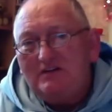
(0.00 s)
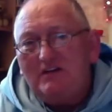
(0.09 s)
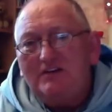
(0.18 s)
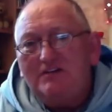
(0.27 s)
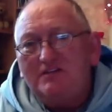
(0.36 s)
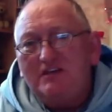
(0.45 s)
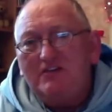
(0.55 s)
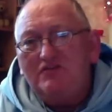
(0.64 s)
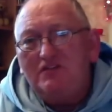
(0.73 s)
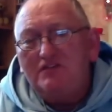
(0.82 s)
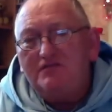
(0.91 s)
The
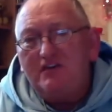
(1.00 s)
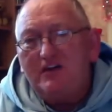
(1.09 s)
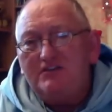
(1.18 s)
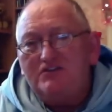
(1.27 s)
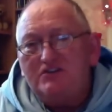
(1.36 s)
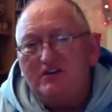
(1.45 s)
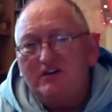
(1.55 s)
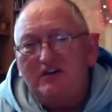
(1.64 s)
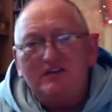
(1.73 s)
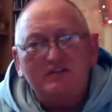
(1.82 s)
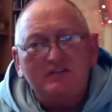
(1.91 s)
cathedral of nature
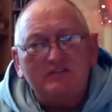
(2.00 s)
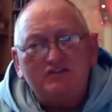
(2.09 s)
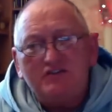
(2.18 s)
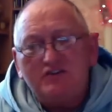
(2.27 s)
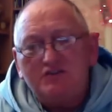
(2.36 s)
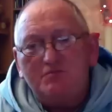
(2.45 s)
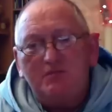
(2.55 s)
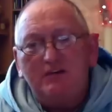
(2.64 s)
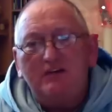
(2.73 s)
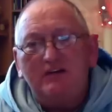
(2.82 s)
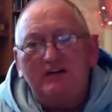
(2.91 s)
isn't a church
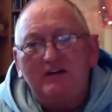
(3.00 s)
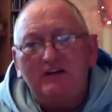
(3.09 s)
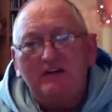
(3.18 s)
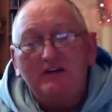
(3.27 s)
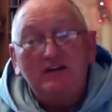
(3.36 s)
building,